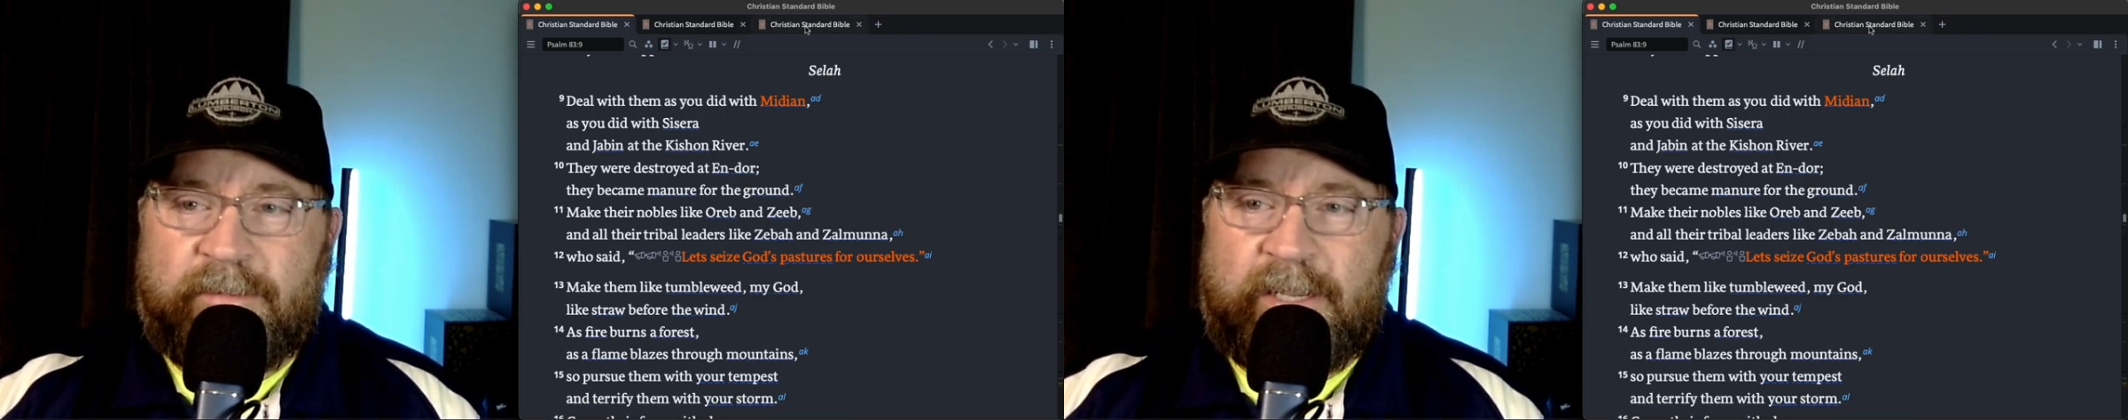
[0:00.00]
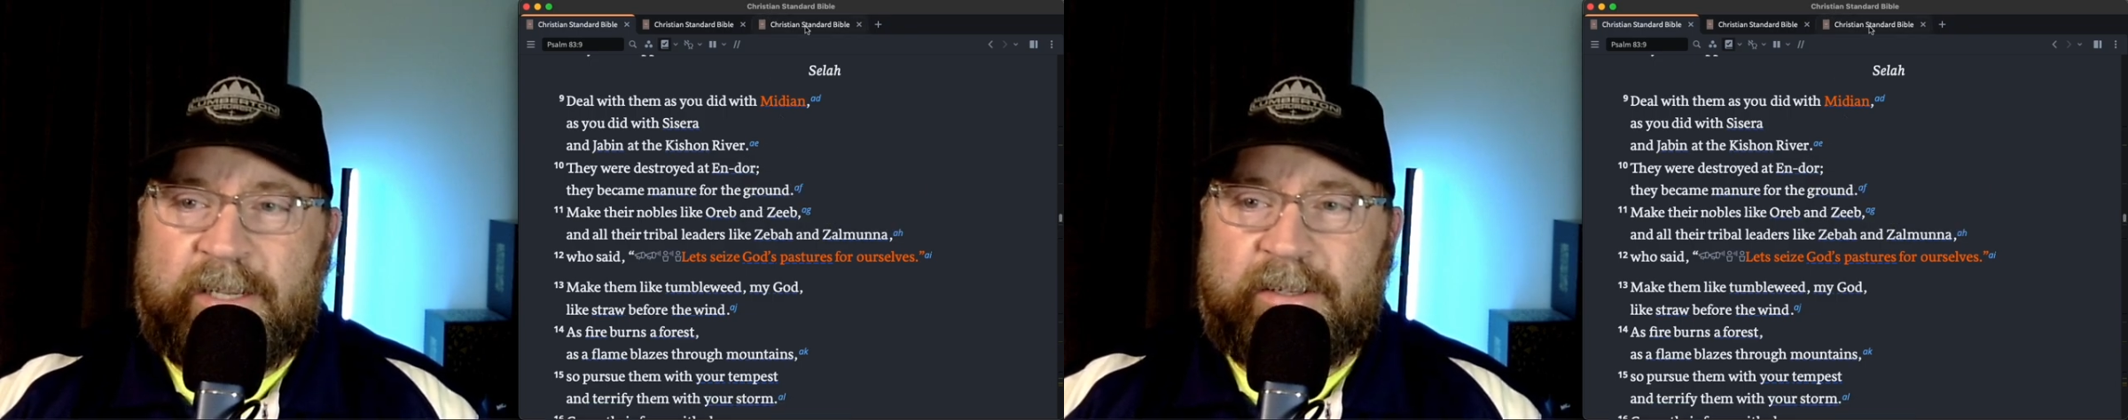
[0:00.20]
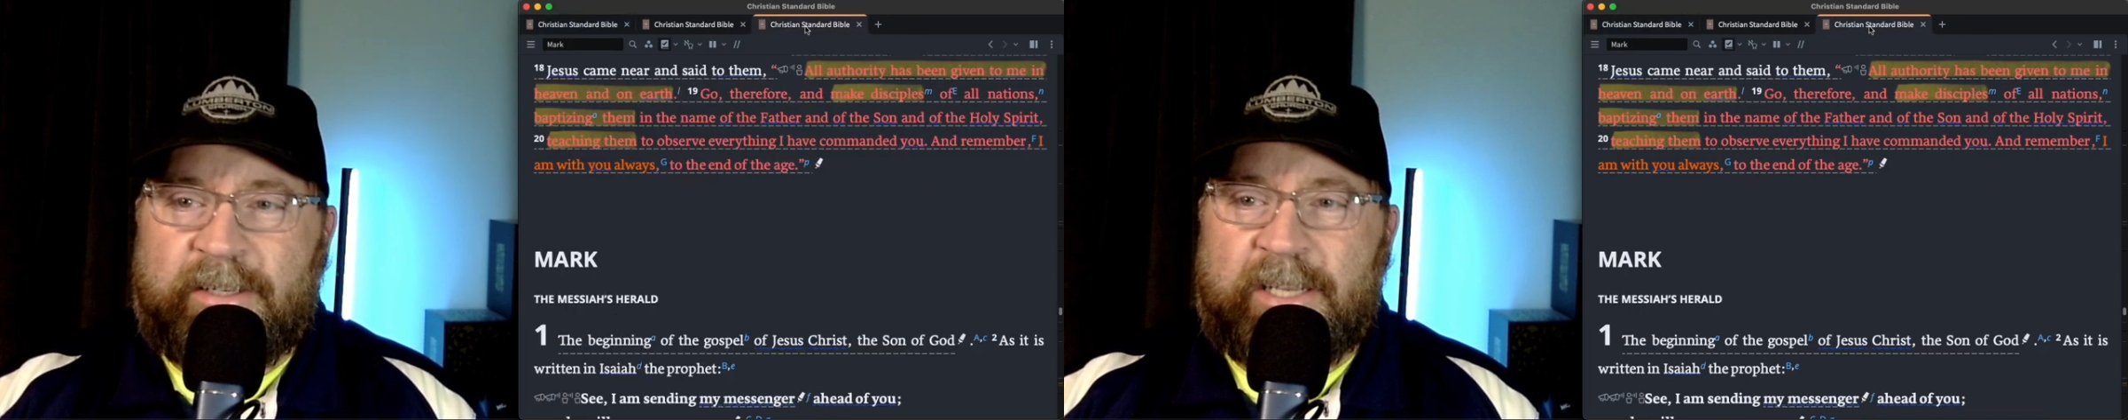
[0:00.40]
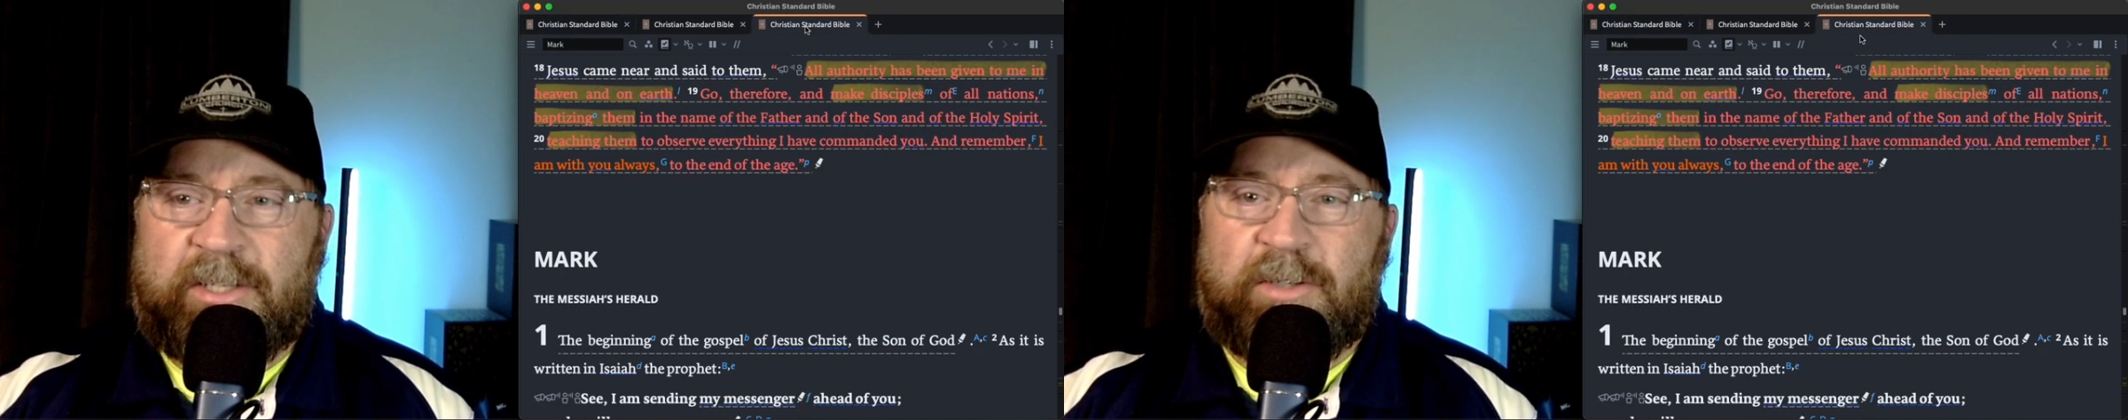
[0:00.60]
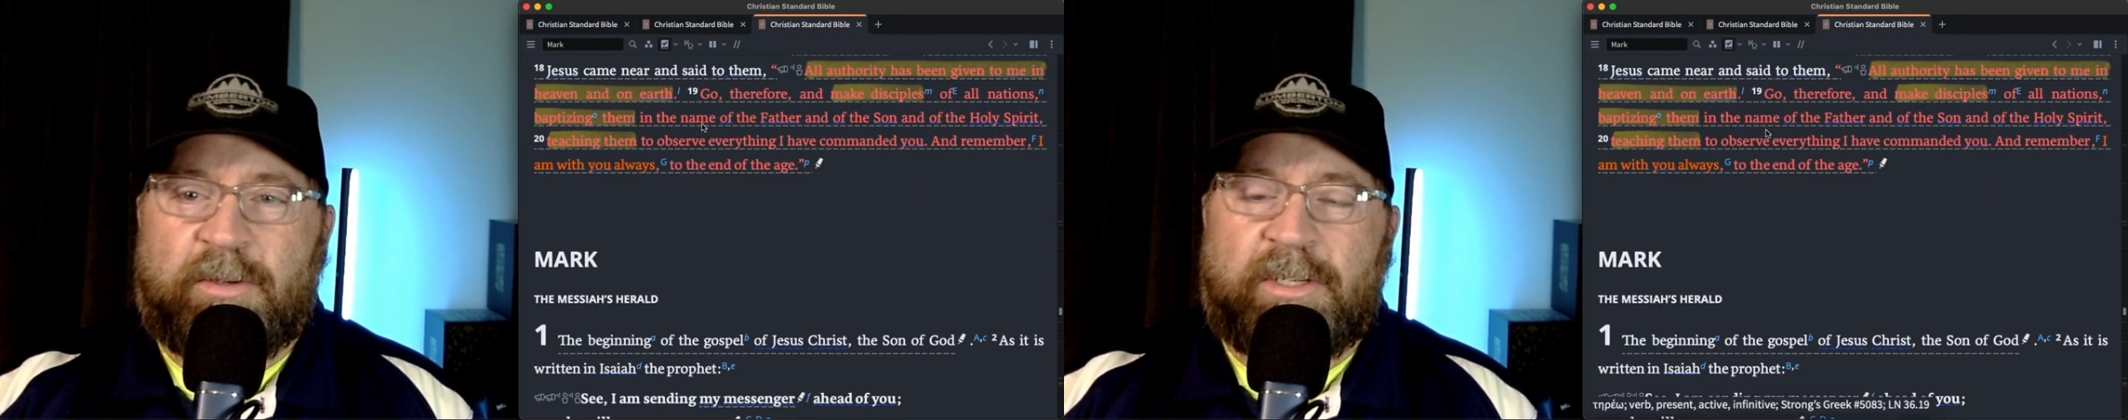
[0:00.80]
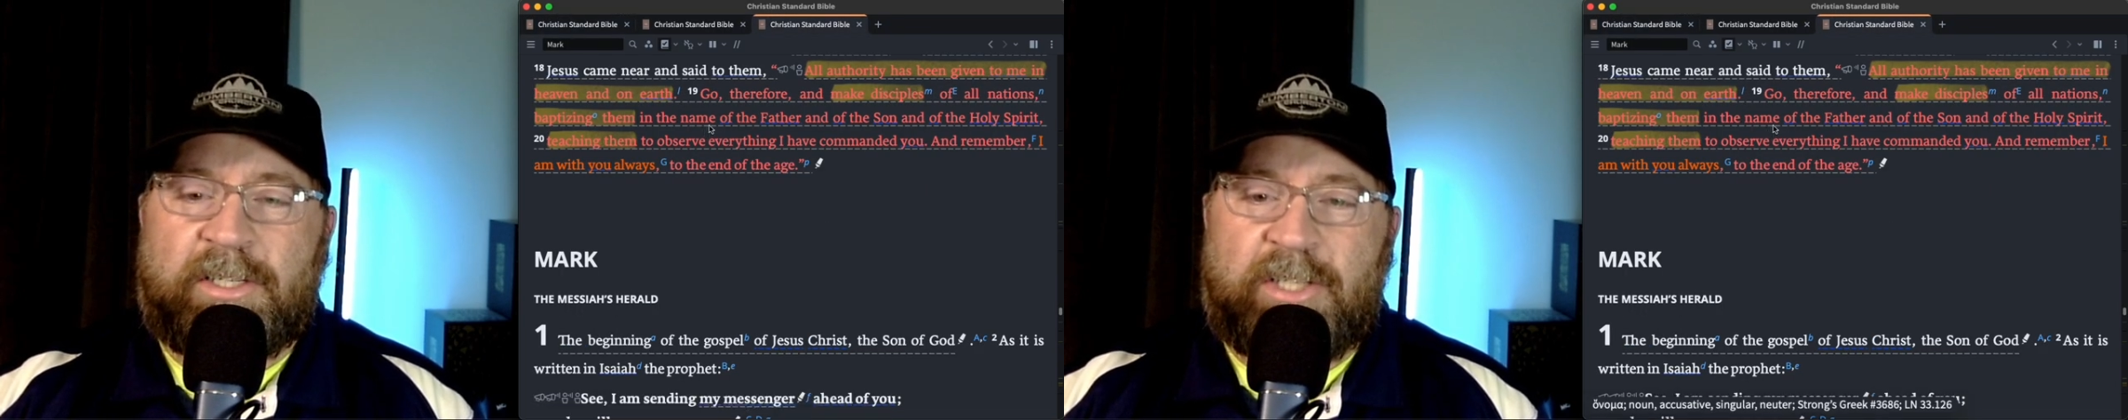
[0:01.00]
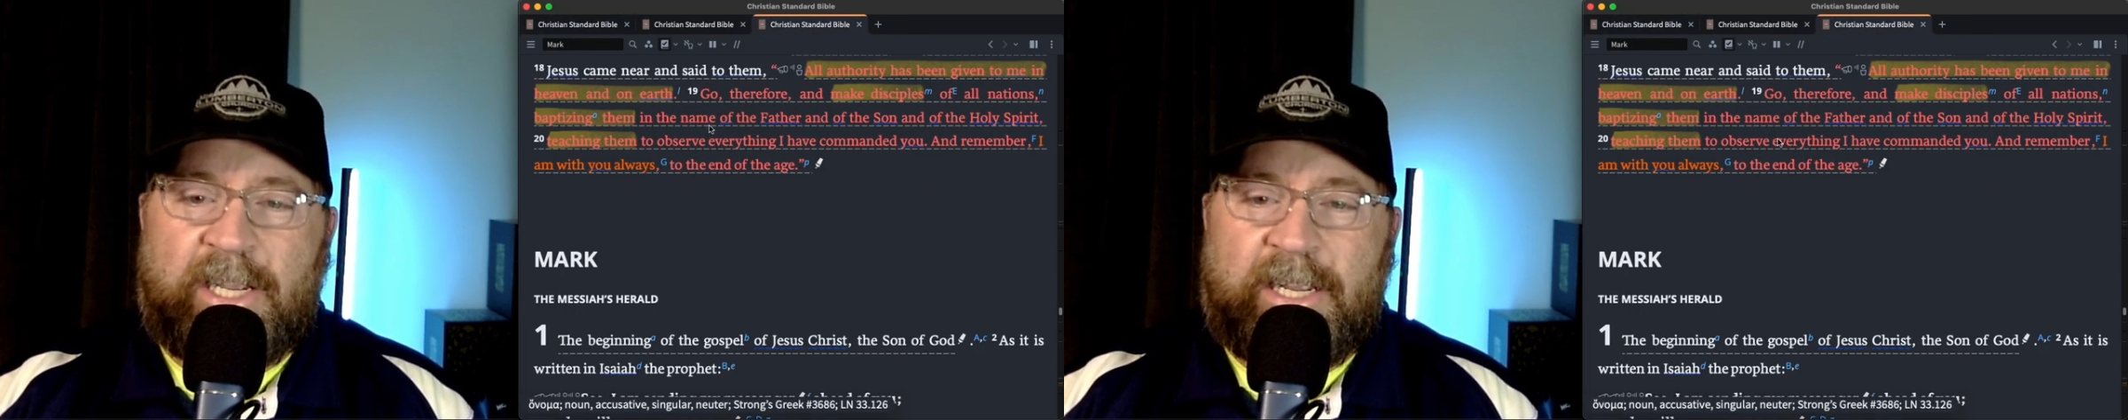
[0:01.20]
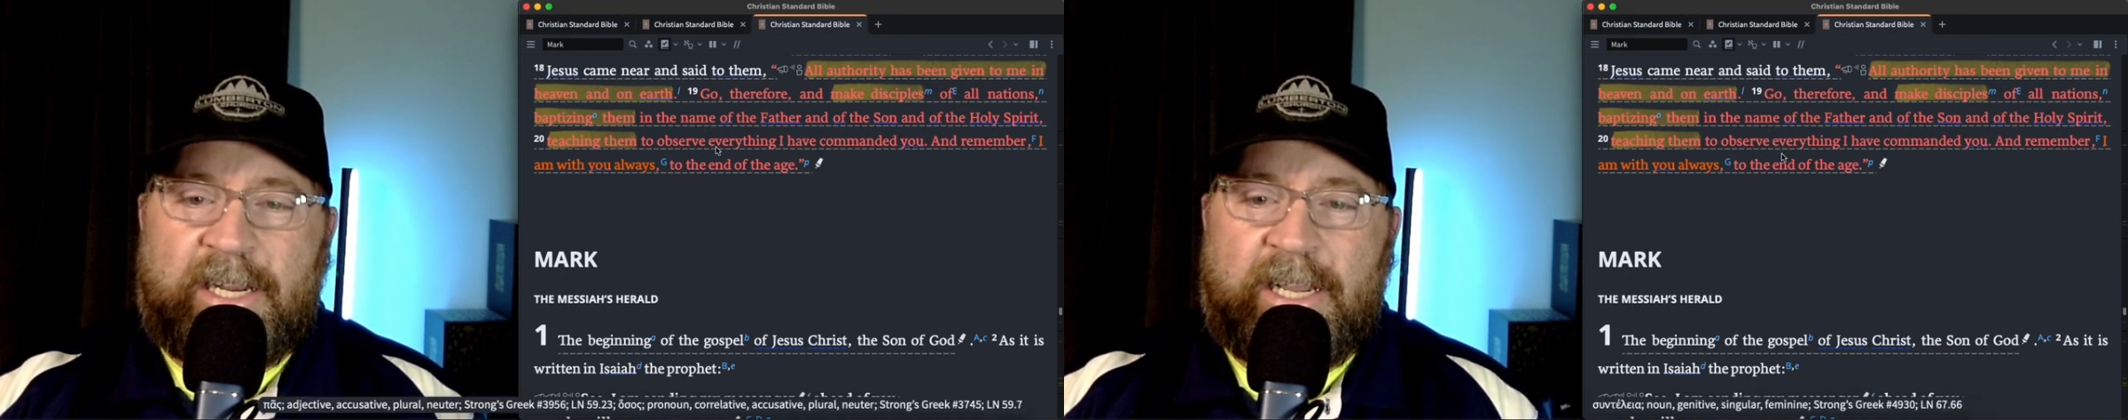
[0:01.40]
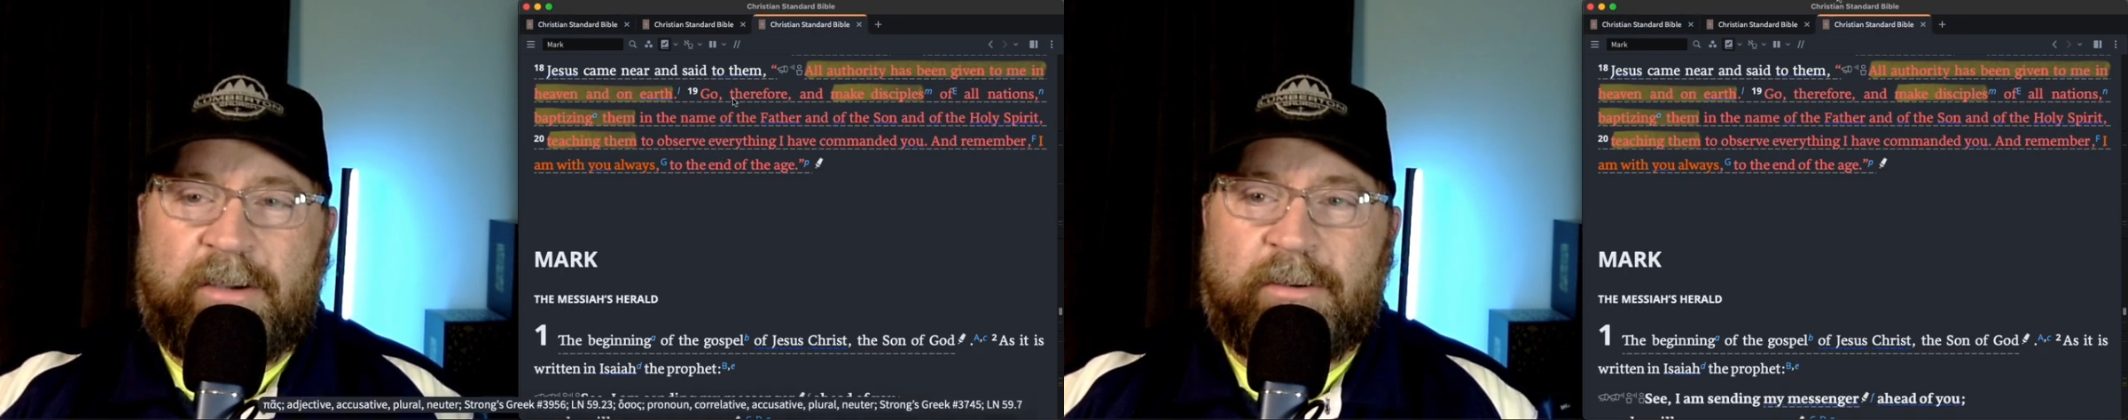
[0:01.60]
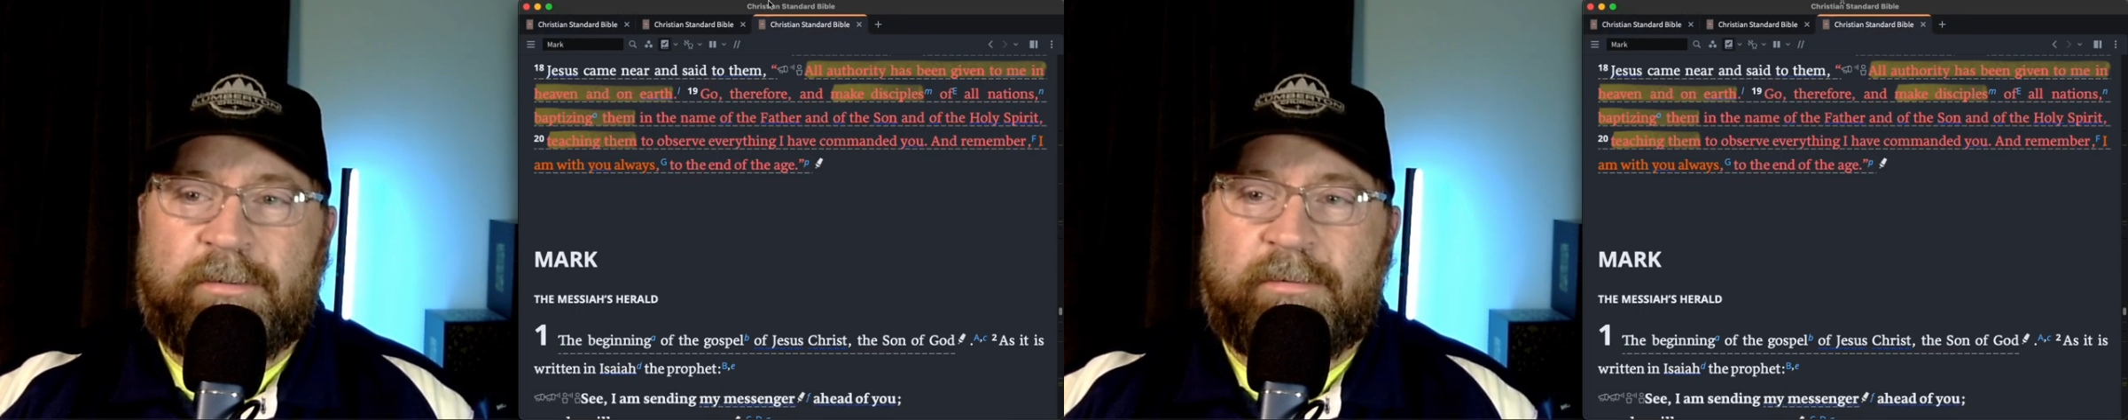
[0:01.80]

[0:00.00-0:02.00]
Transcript: uh, in case you wanted to check it out,